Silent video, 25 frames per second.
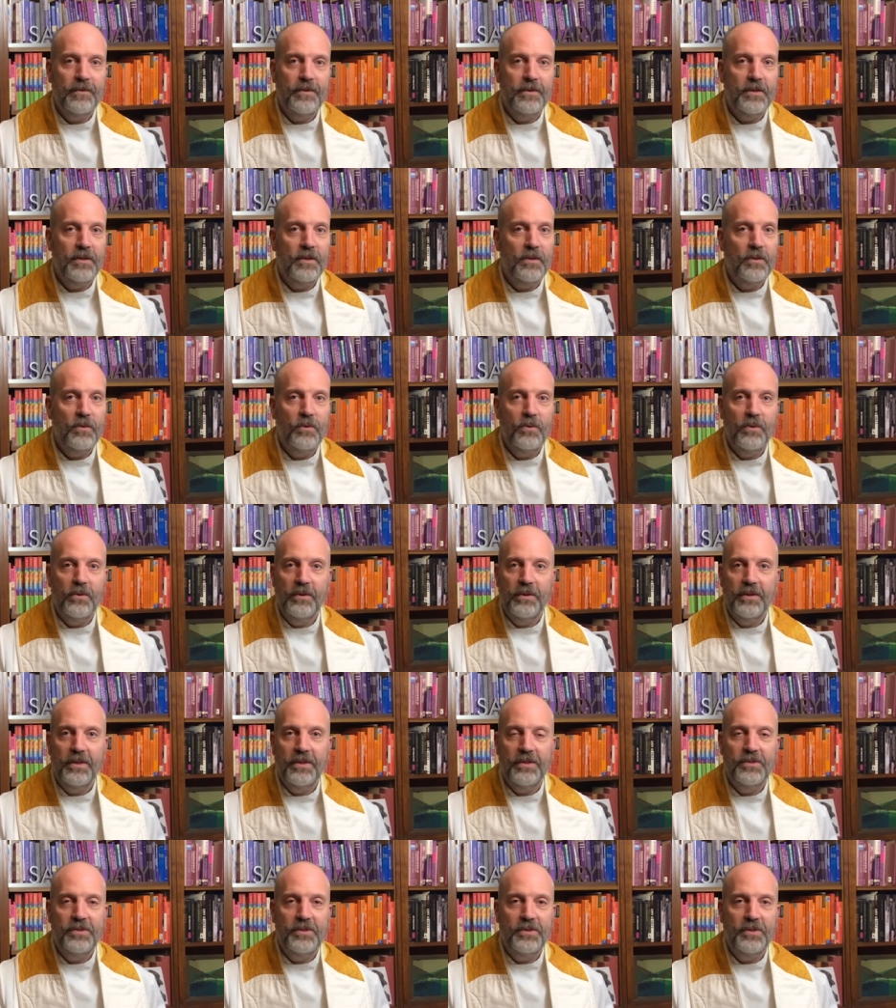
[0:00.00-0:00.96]
The Lord
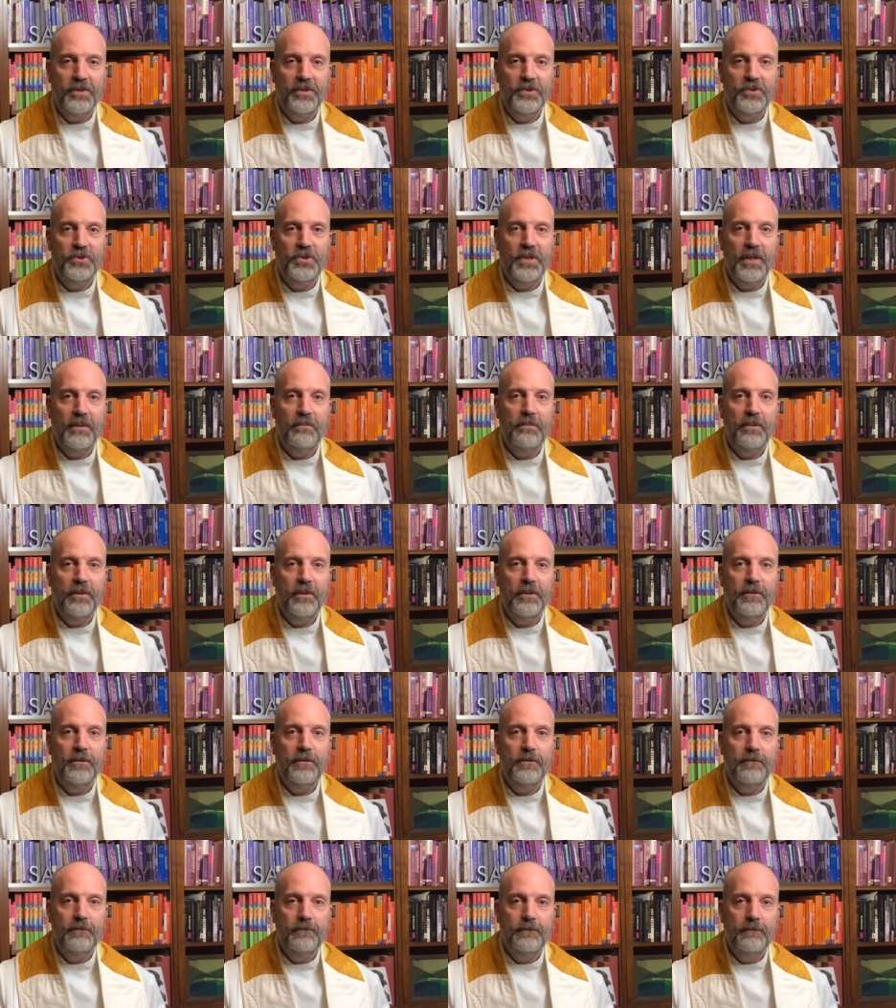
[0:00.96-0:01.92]
is your shepherd.